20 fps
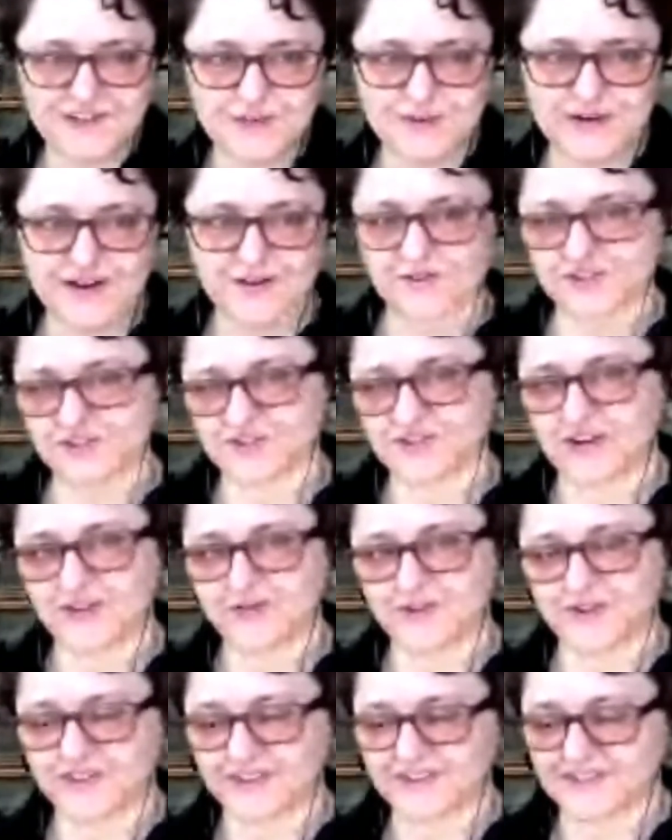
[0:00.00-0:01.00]
but I will just
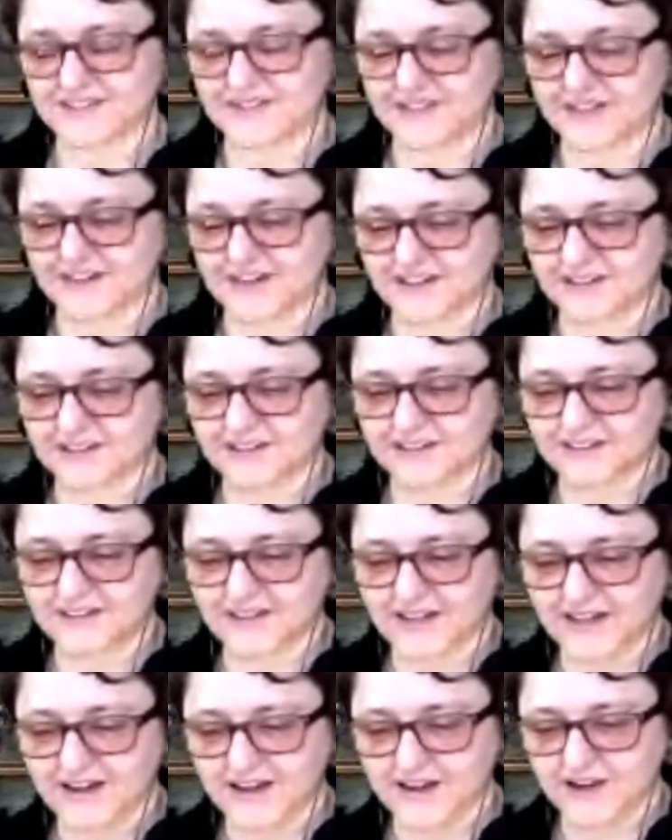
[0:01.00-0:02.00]
offer this, that I think
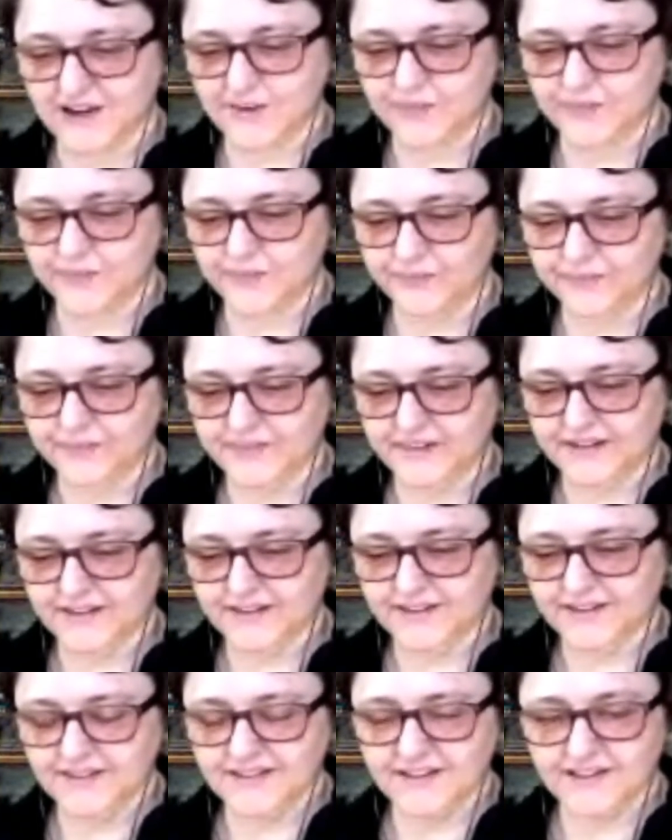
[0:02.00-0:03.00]
that,
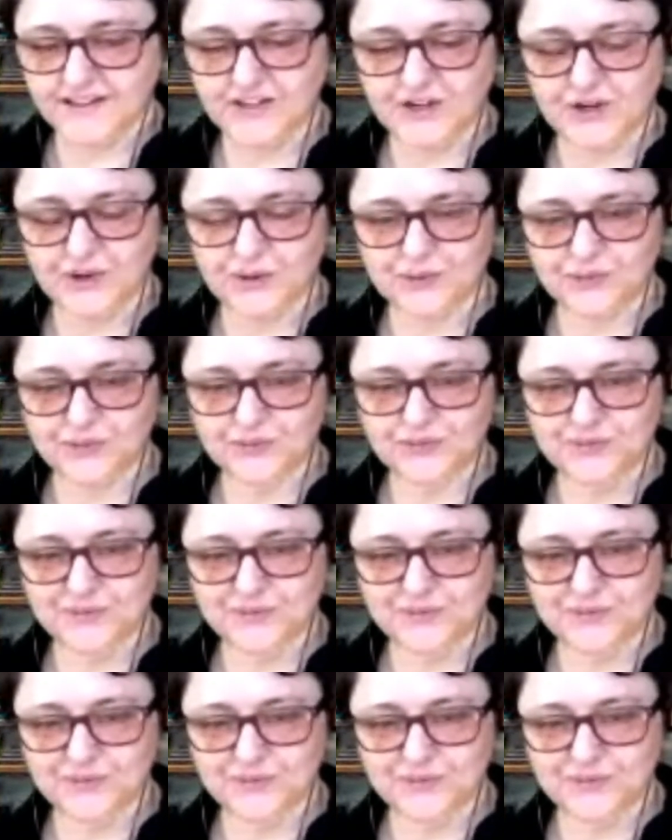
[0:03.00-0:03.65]
that, you know,